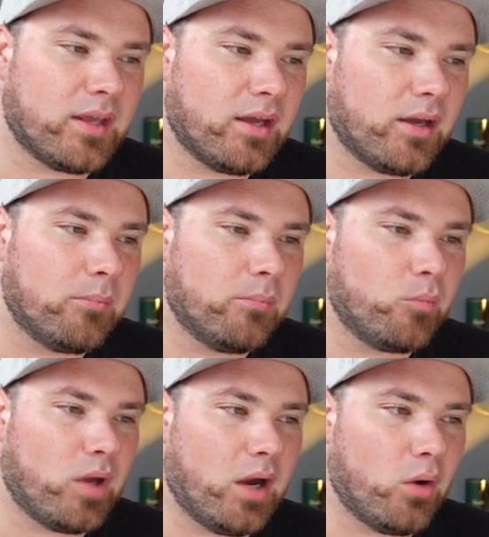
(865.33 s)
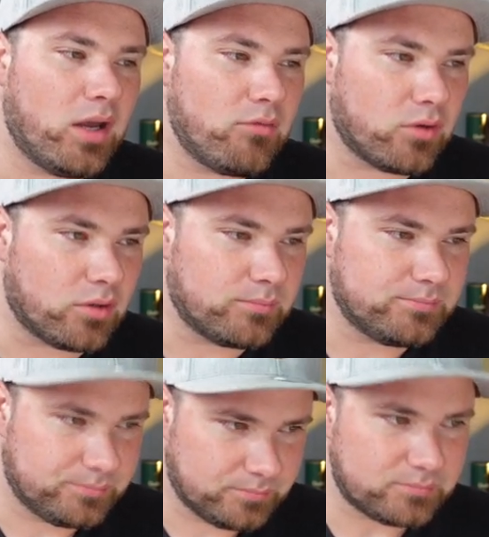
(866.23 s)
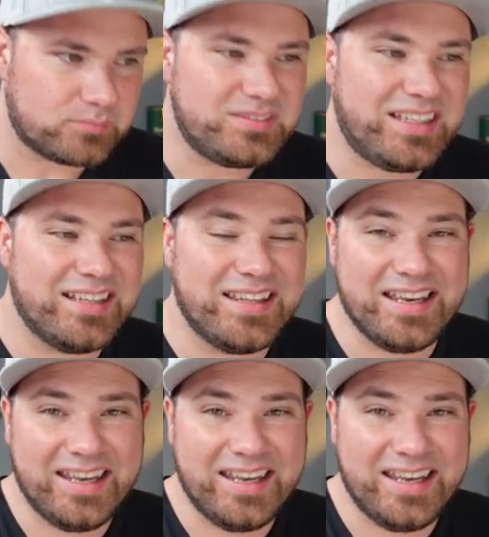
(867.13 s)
However, the